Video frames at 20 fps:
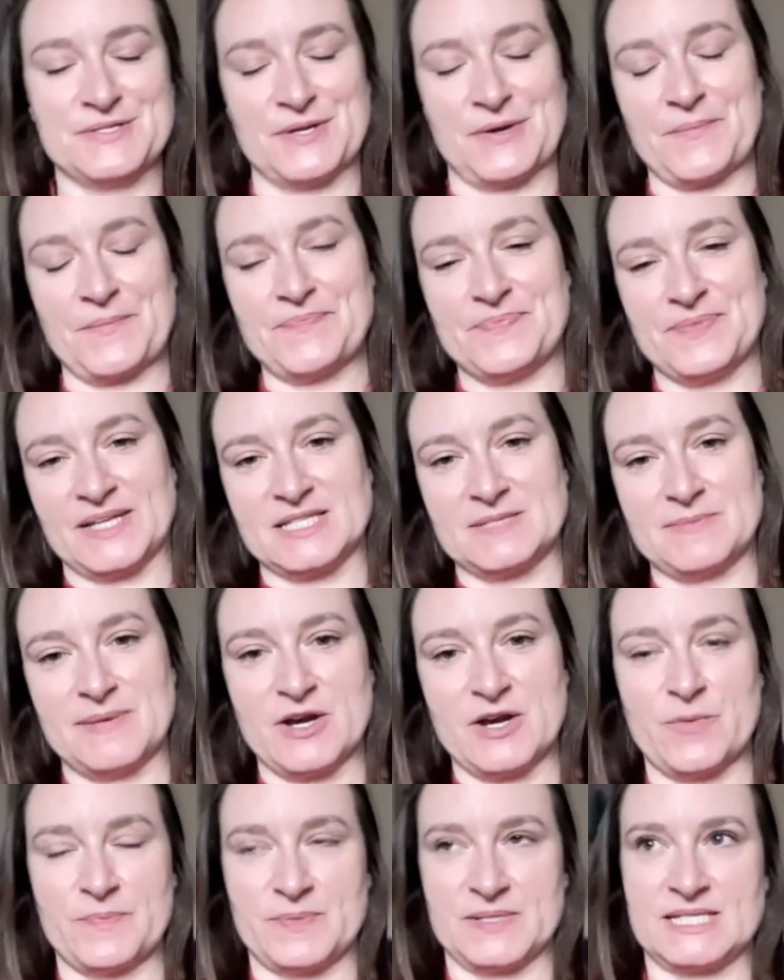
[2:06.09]
So
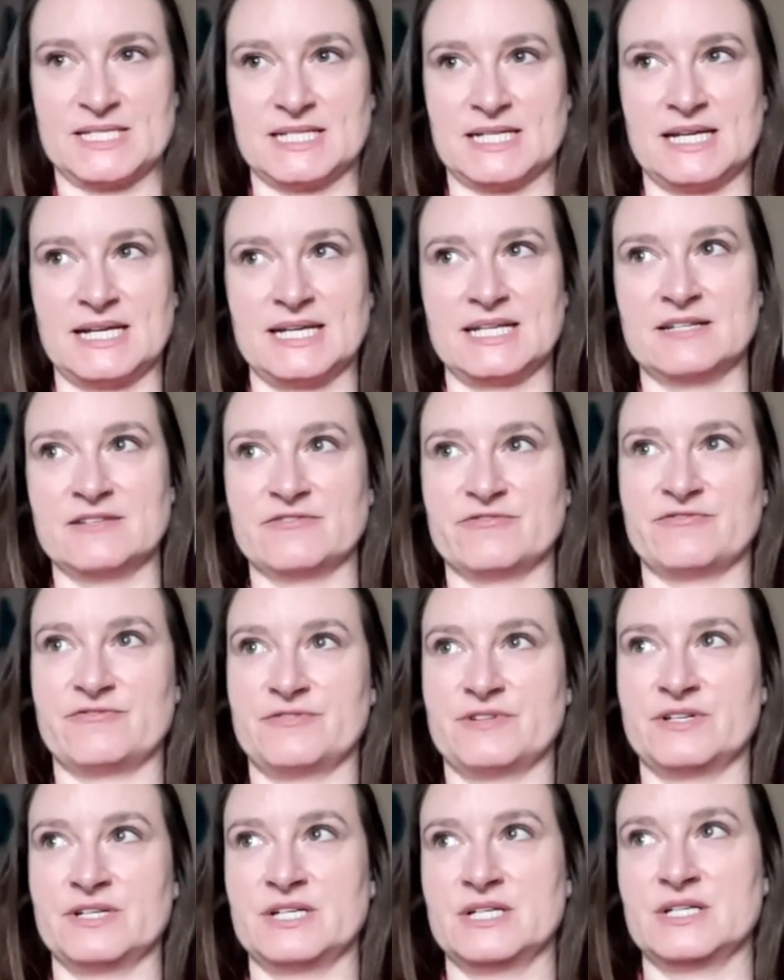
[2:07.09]
that's my hope, is to kind
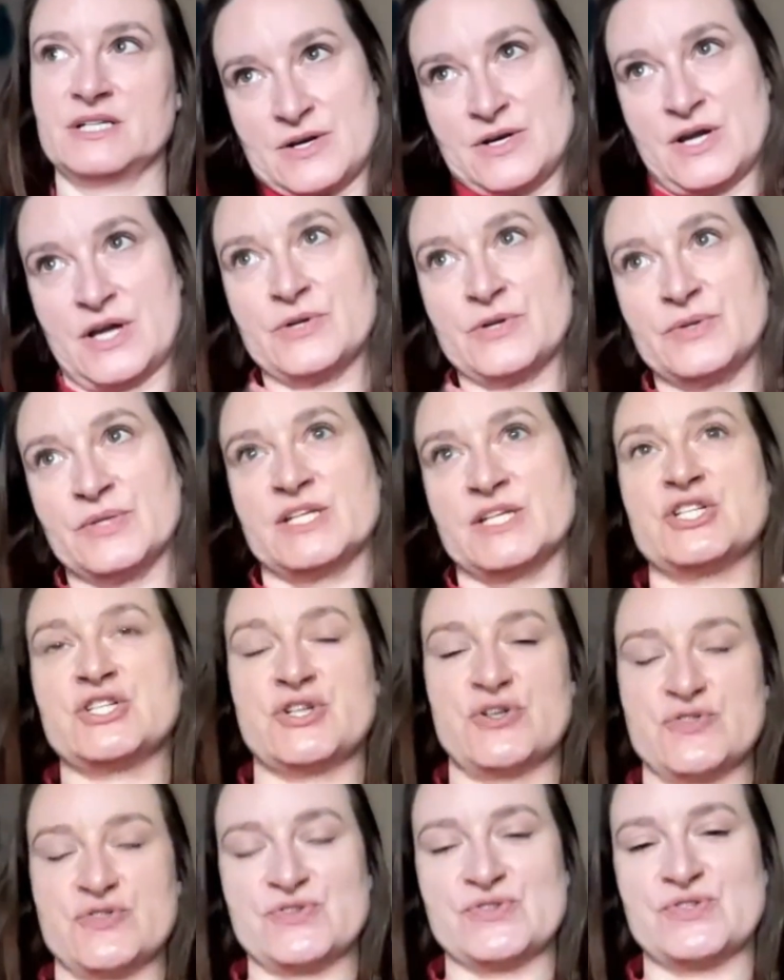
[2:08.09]
of not
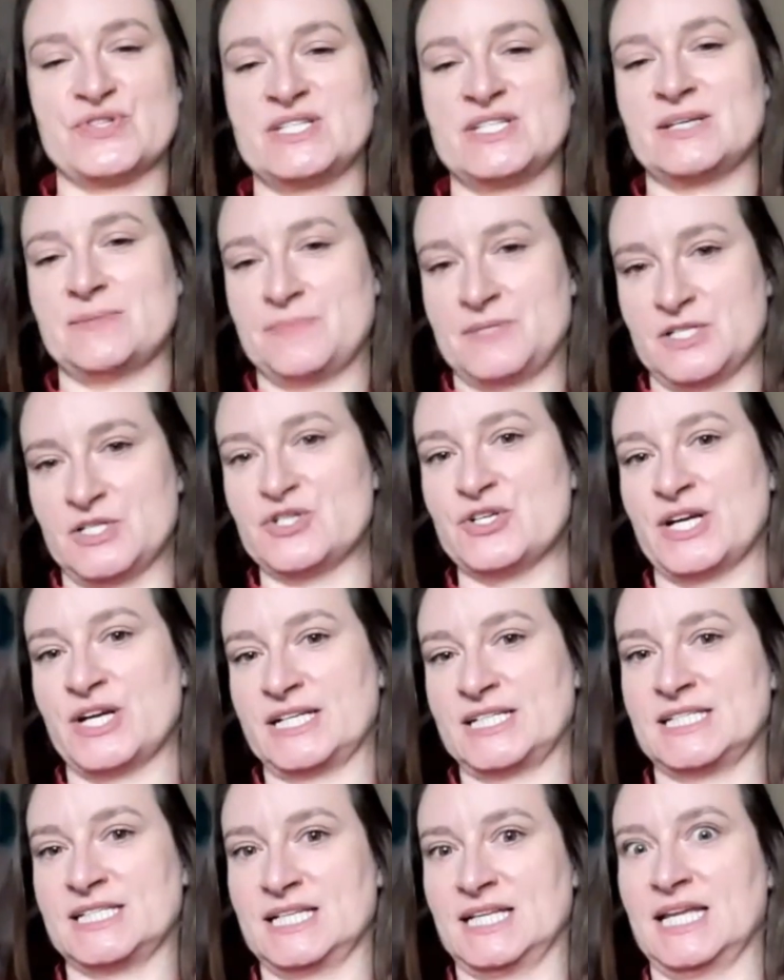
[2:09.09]
only show those tips and
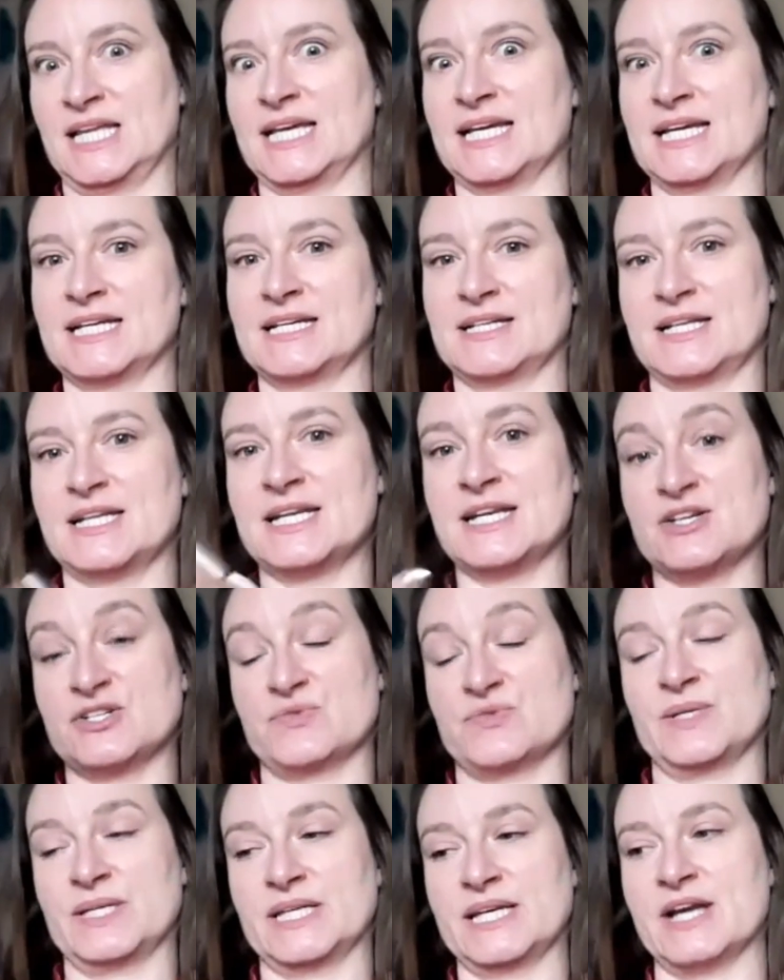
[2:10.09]
tricks and like,
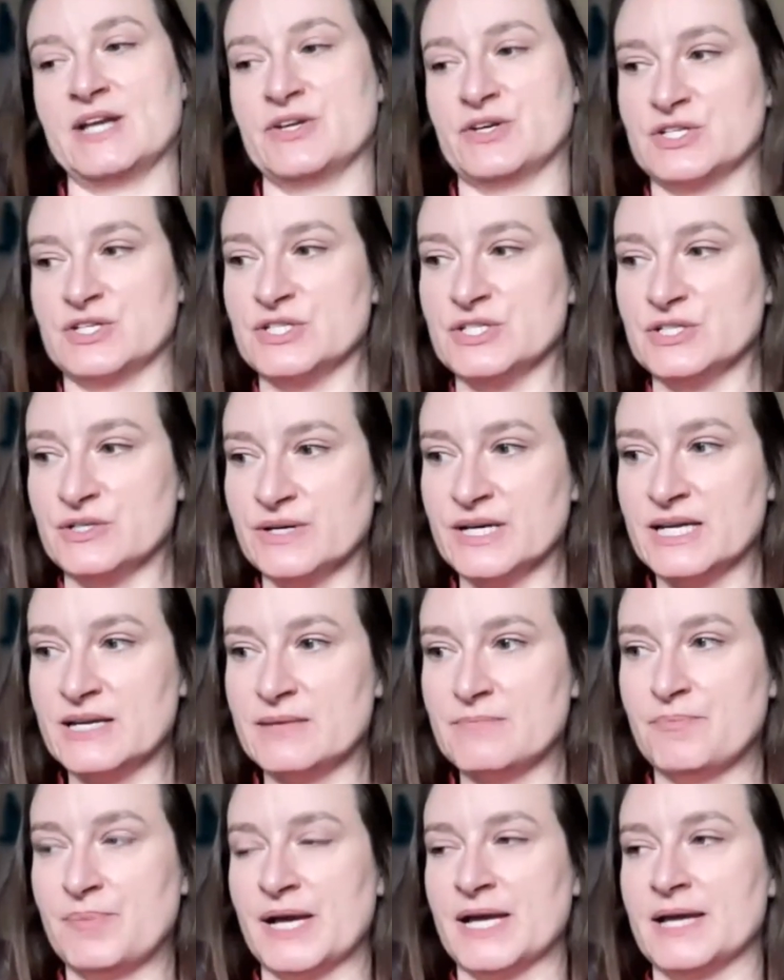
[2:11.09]
here's really how you can
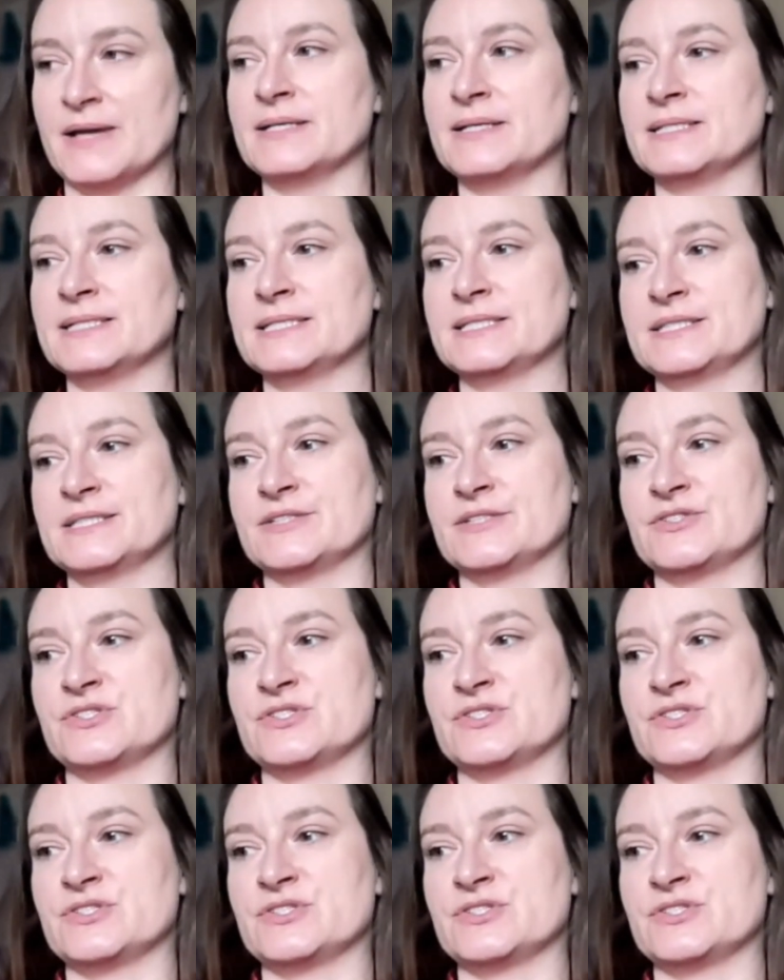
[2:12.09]
do it, but